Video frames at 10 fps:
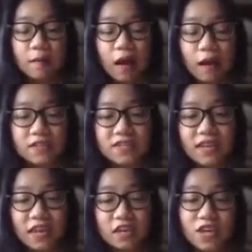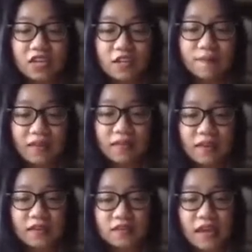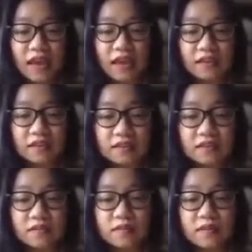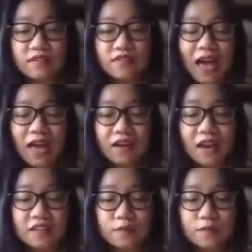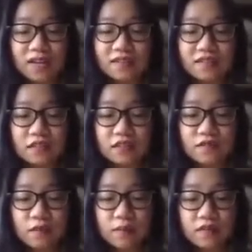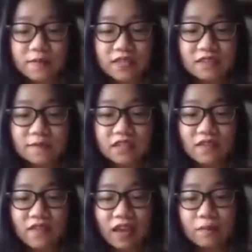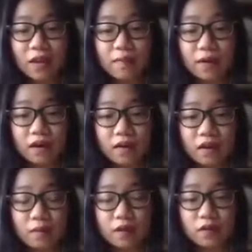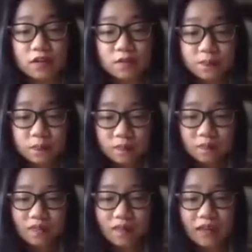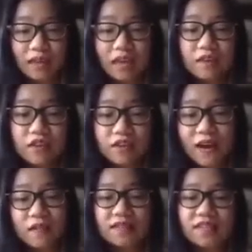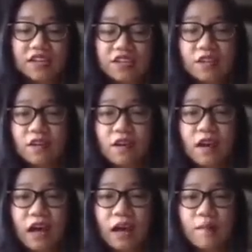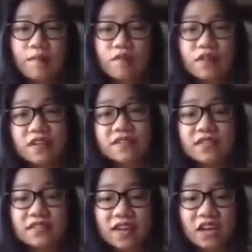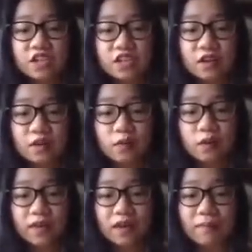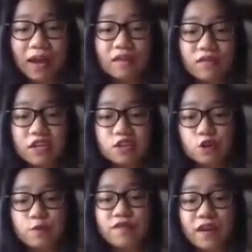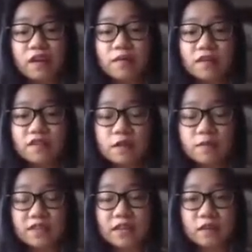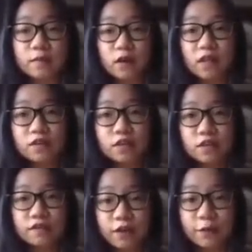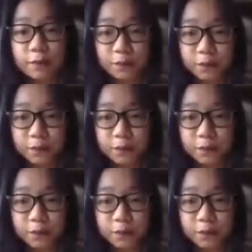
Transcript: DNA extraction method and to the different analyzing processes for both species-specific and metabarcoding approach. And for the following section, the results and discussion will be combined for each group of variables to present a more logical flow.